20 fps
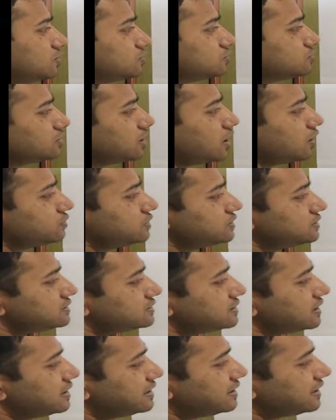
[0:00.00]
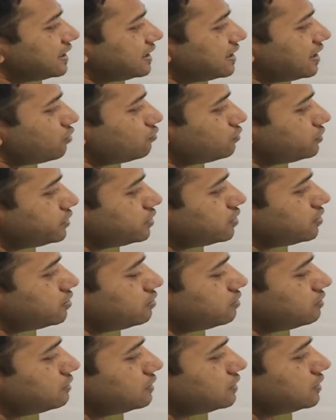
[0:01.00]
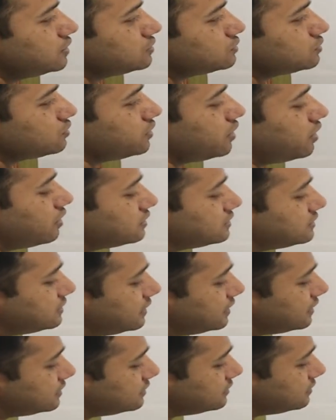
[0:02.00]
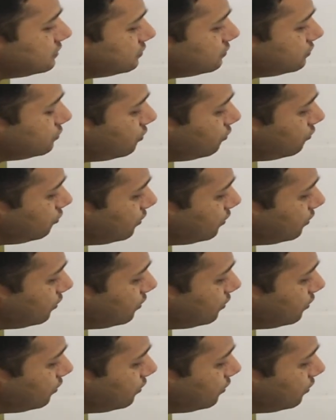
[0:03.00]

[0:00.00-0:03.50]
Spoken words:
So now this is the ligand out here. So there are 6. So